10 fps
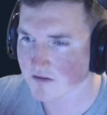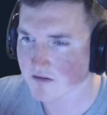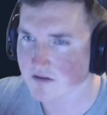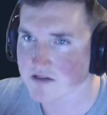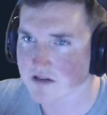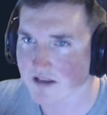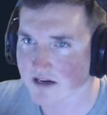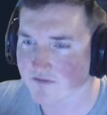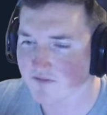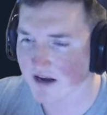The
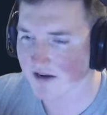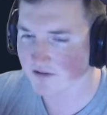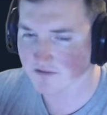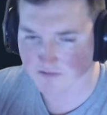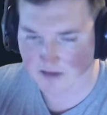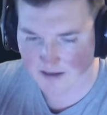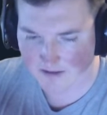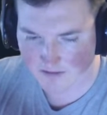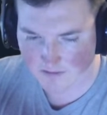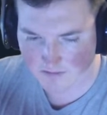select file, right?
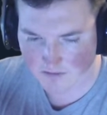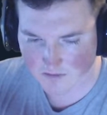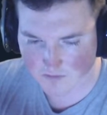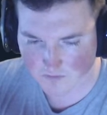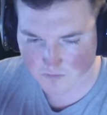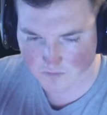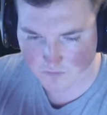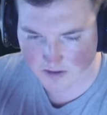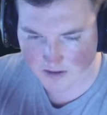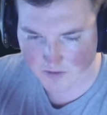
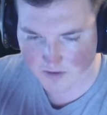We can go